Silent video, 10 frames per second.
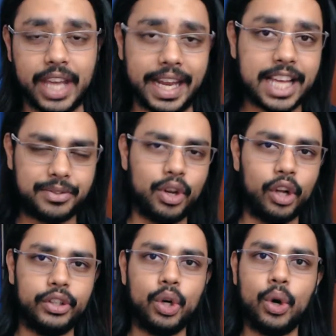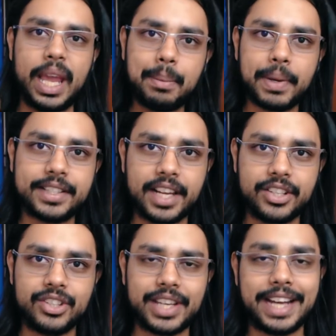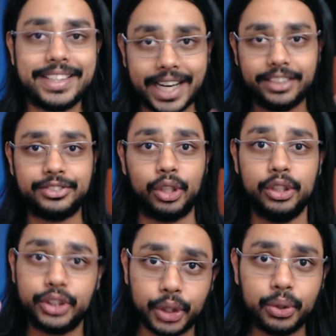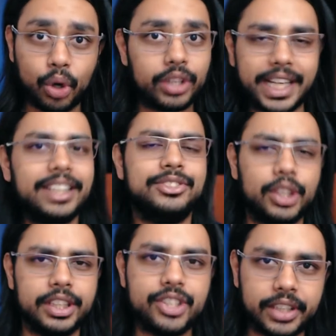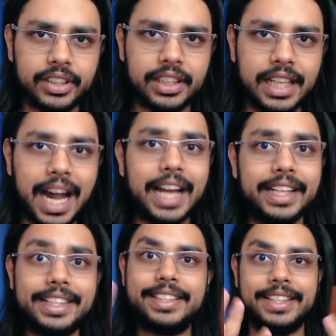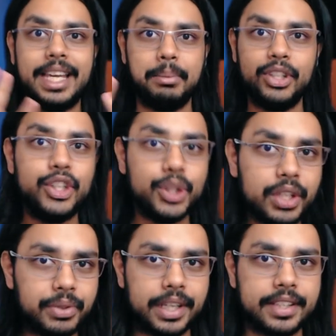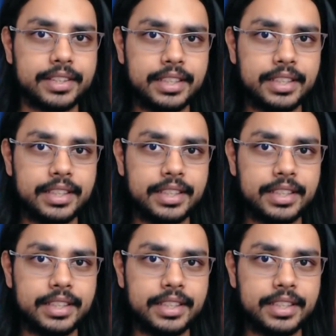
and as we all know, Apex Legends and Titanfall 2, or Titanfall in general, are in the same universe.